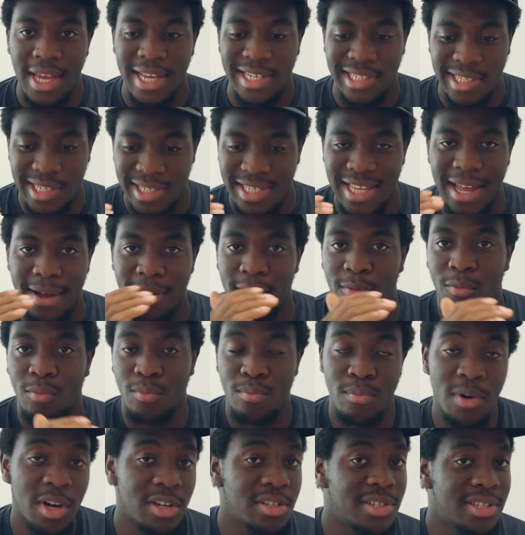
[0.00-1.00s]
it's just
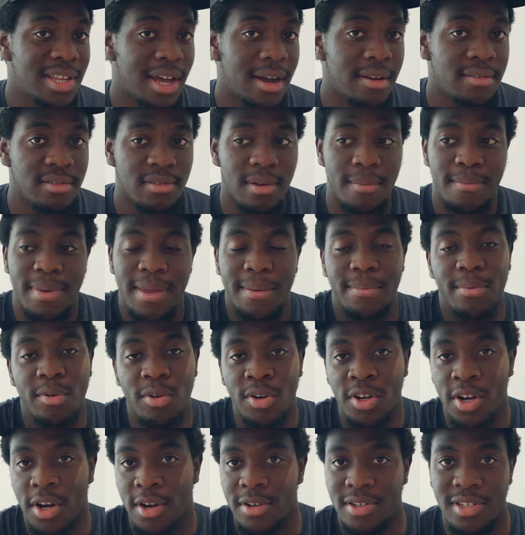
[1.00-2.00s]
that most times when
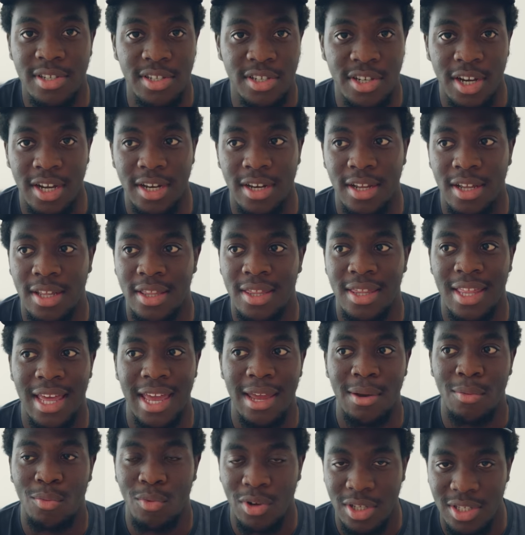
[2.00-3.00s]
people go to China
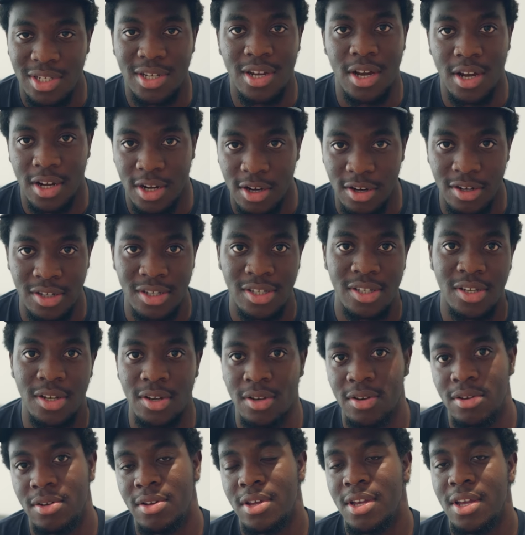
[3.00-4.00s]
they want to cut costs
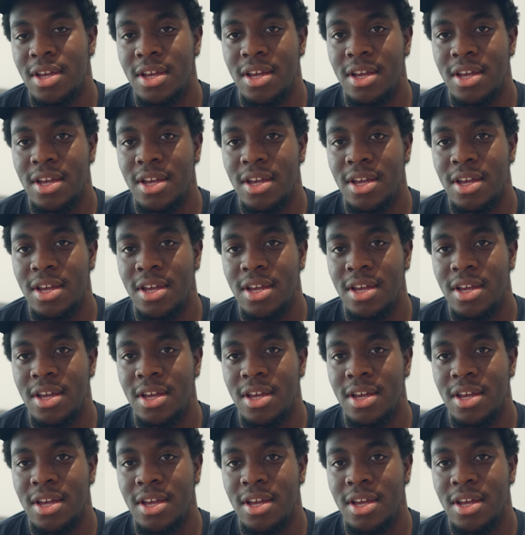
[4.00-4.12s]
so